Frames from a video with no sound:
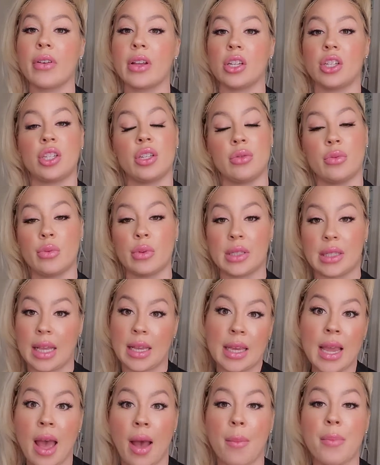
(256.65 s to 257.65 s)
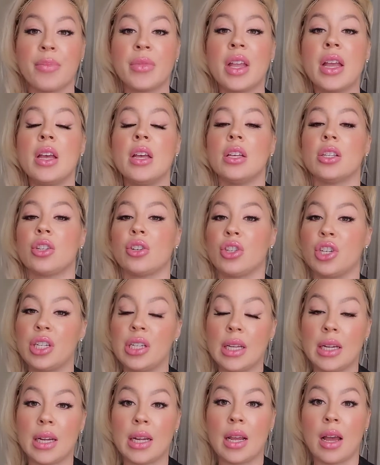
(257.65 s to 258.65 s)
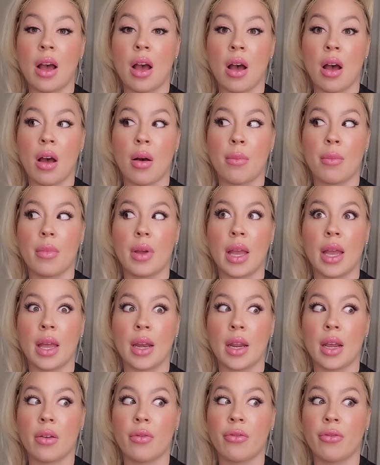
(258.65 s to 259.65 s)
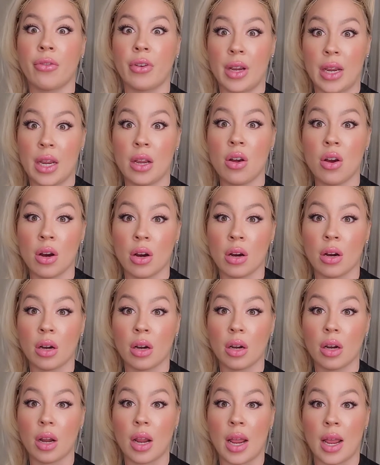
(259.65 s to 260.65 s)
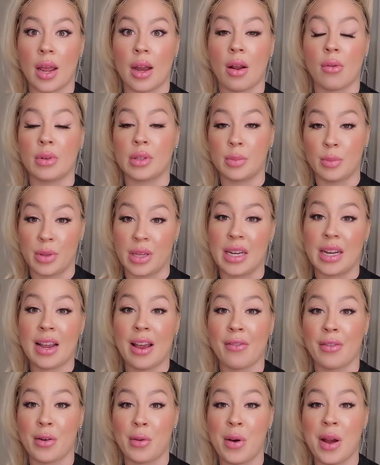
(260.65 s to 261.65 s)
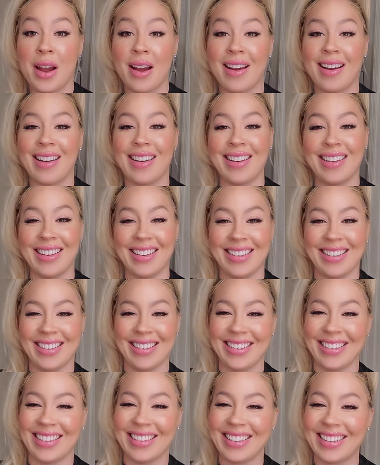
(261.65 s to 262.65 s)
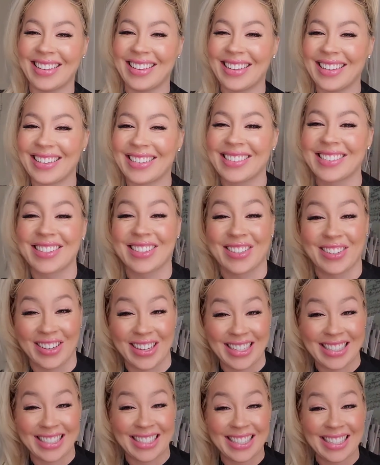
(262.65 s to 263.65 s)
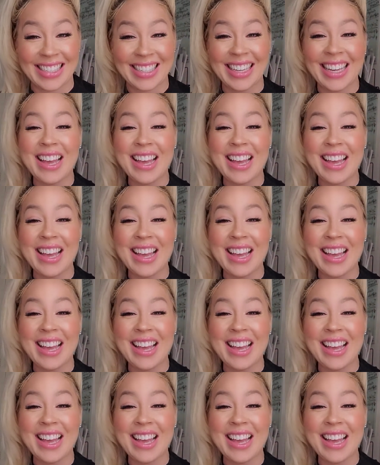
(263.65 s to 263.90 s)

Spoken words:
And she was like, yeah. So she did it, and it freaking hurt, and I was bleeding everywhere. It was crazy.